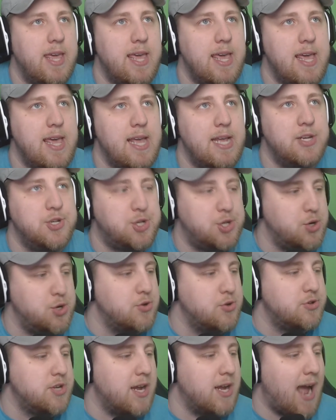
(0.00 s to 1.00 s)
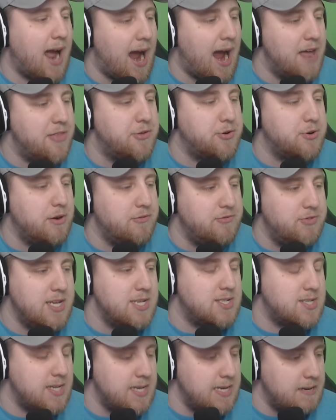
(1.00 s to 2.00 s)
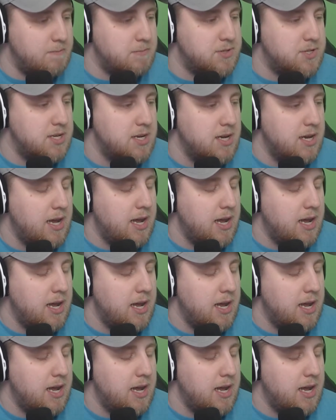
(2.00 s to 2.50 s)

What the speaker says: in choosing either of these teams,